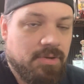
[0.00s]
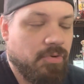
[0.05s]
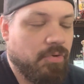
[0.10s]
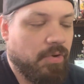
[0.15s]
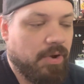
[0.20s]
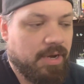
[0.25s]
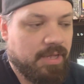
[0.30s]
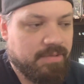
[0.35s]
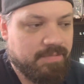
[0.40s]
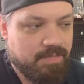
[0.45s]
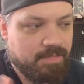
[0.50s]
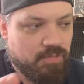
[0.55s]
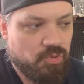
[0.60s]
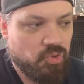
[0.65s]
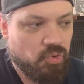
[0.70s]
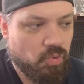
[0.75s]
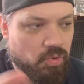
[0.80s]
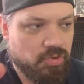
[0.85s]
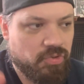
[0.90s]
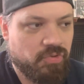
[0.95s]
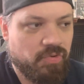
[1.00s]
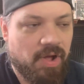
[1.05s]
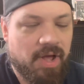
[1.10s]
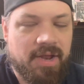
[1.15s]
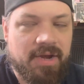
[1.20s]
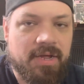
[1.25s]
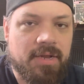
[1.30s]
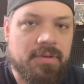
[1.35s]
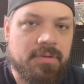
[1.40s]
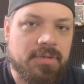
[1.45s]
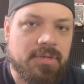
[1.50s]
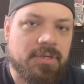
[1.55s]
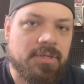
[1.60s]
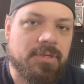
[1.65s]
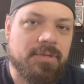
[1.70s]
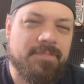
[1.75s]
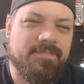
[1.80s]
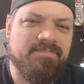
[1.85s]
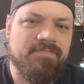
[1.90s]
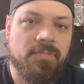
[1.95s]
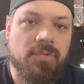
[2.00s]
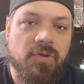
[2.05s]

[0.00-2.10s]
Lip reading: creating some shorts around it, little